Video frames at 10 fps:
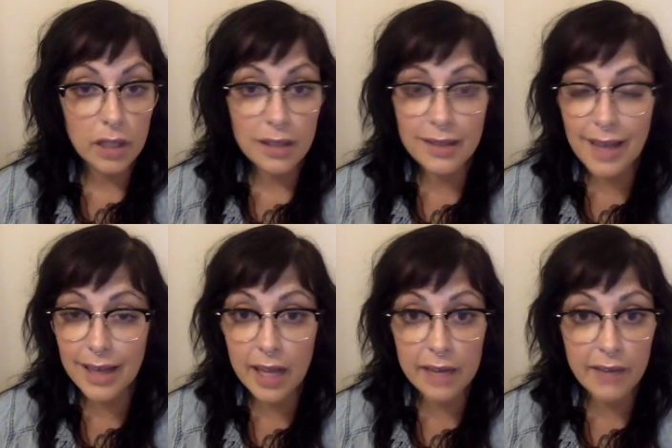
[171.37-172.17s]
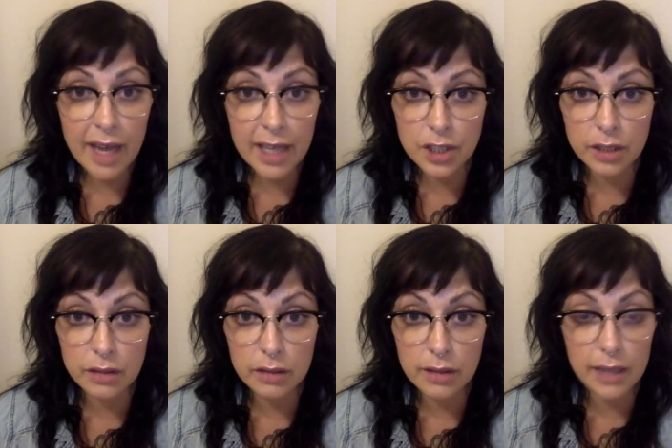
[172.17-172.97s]
not a lot of action,
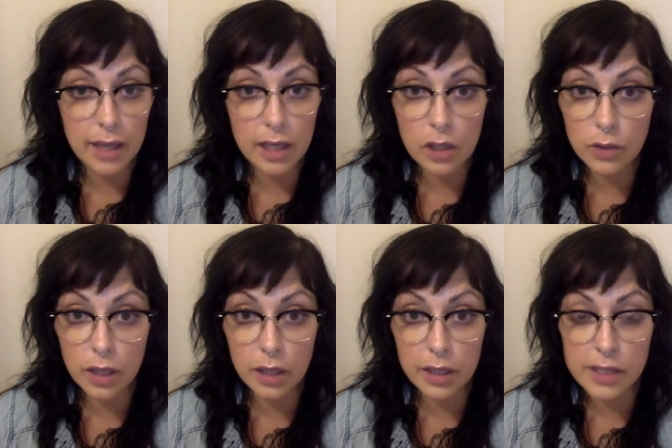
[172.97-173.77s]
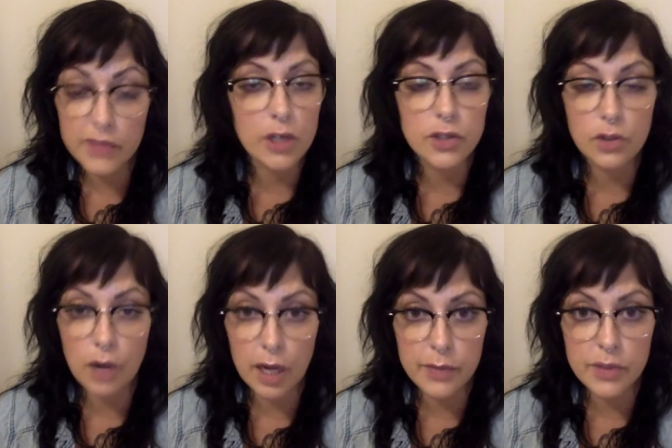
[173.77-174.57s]
not a lot going on as far as
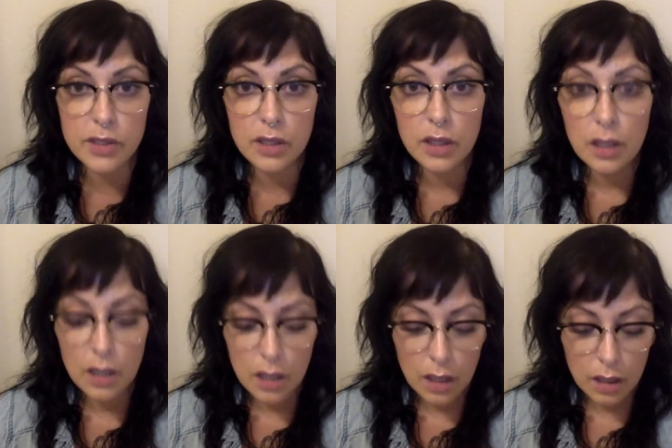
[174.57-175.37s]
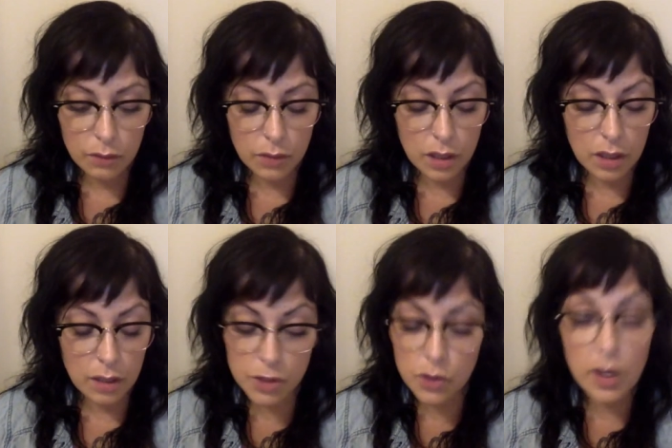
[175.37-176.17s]
crimes. Uh, I'm
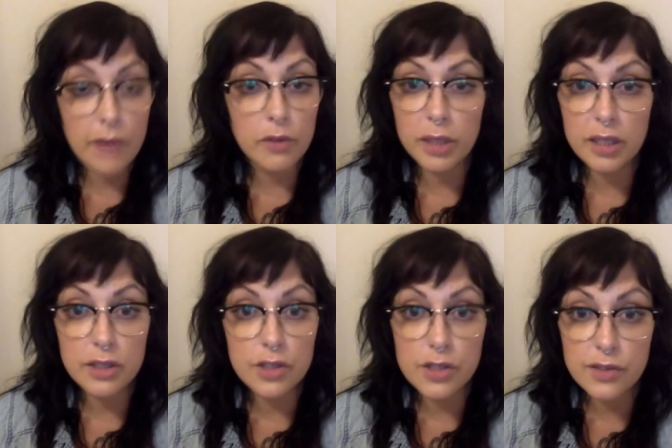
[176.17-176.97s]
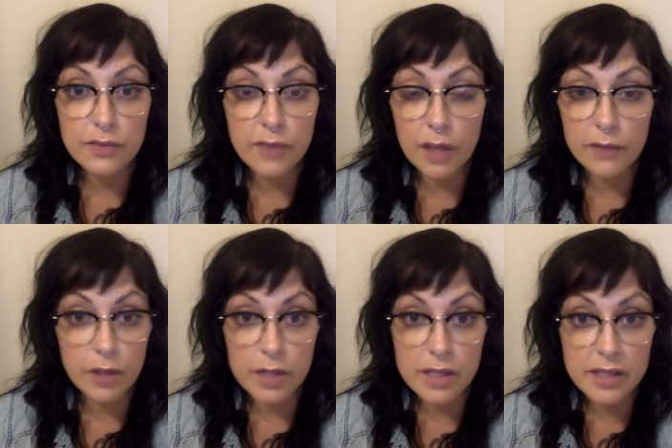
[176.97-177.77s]
sure everybody just felt
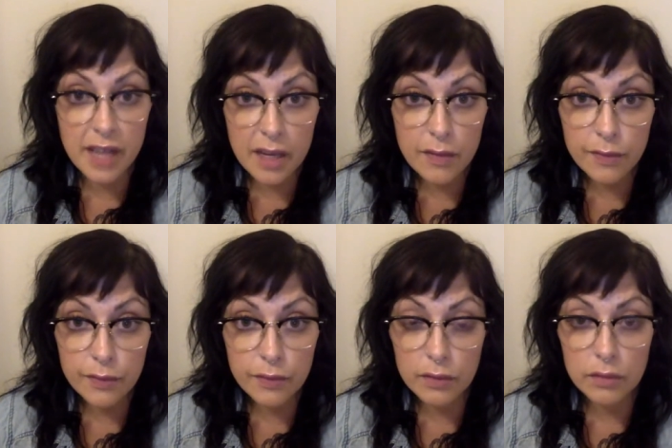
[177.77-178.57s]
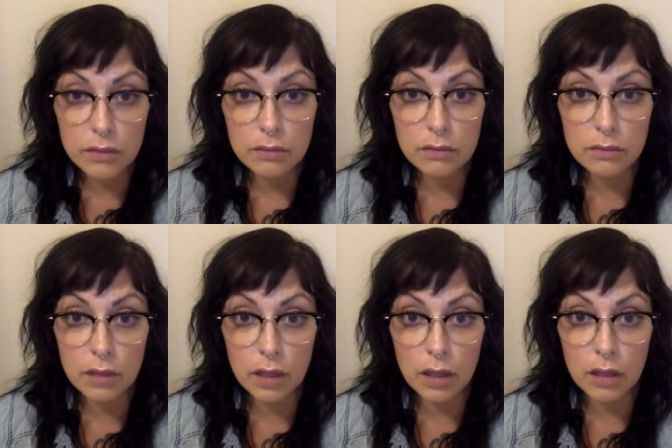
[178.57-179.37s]
very safe.
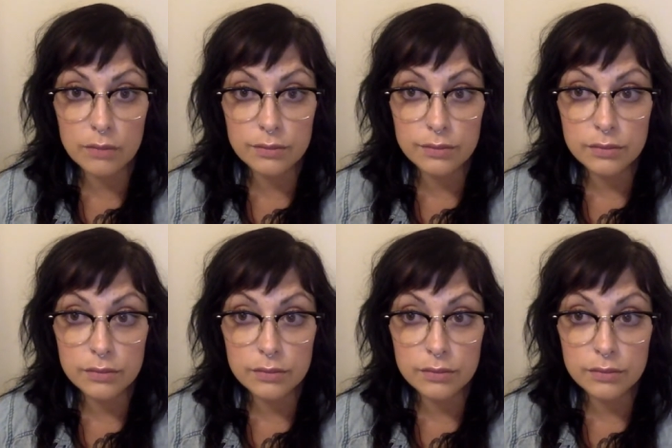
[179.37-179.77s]
Um,